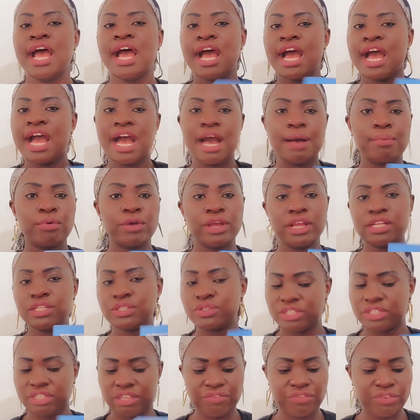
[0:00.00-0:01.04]
I'm going to
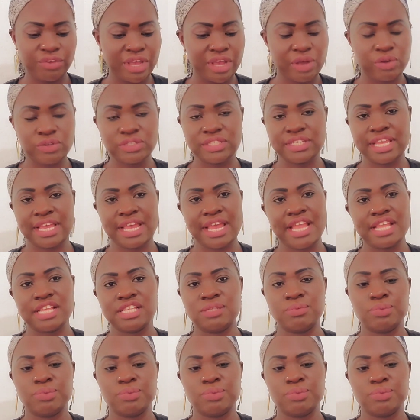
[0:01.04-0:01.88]
save you out, guys,